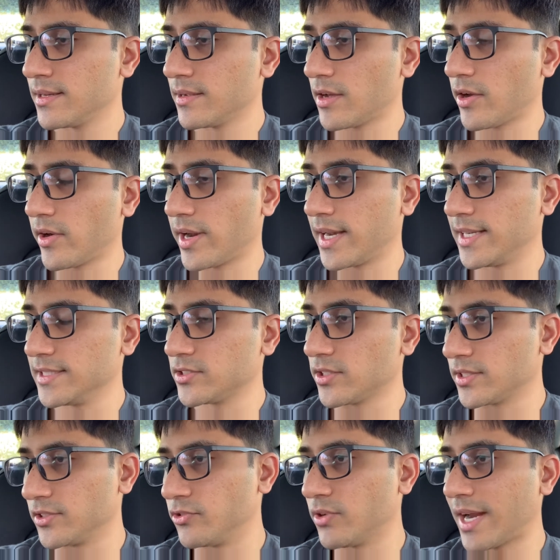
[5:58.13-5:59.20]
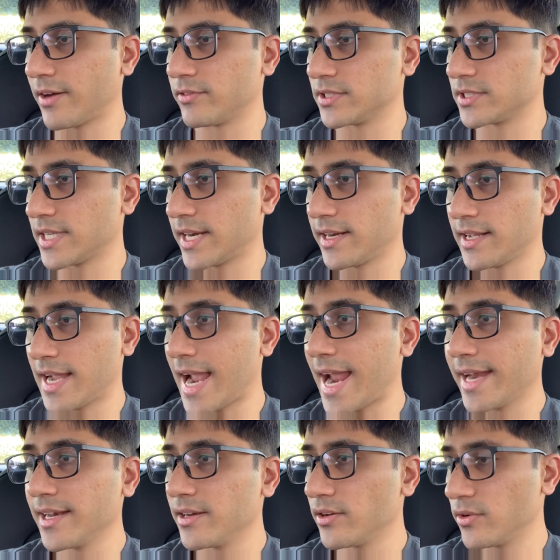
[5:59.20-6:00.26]
at least on the driver's side. I
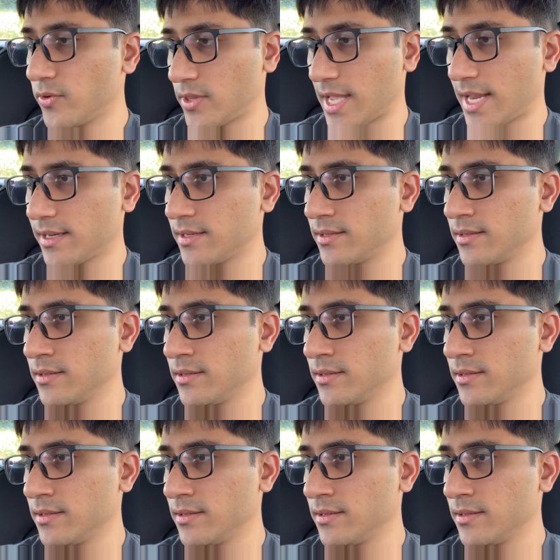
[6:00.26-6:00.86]
didn't know that.